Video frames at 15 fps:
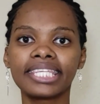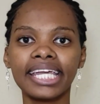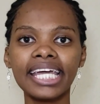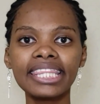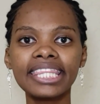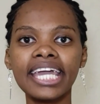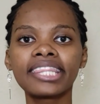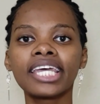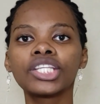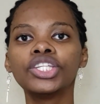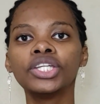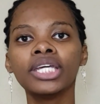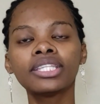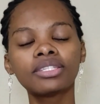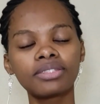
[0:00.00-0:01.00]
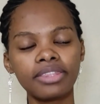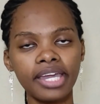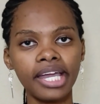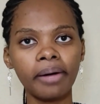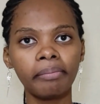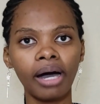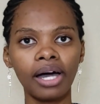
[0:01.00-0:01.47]
The second thing that you need to
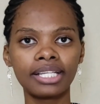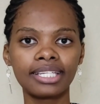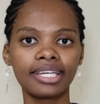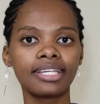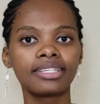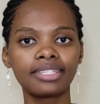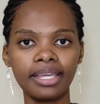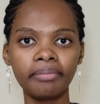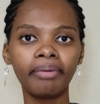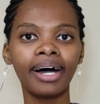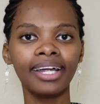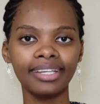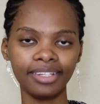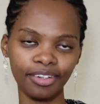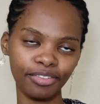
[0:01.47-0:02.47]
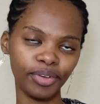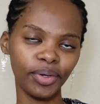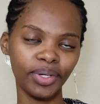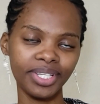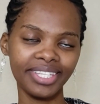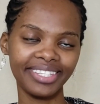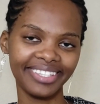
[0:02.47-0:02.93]
think about is imali, of
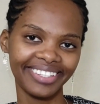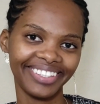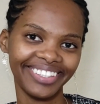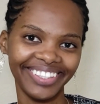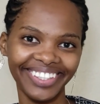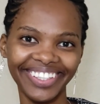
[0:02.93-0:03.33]
course.